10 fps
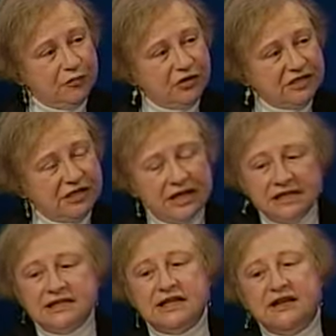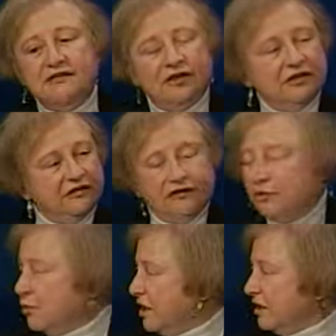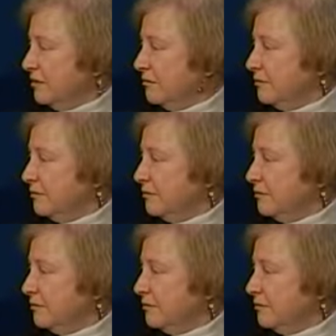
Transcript: prison instead of a different way.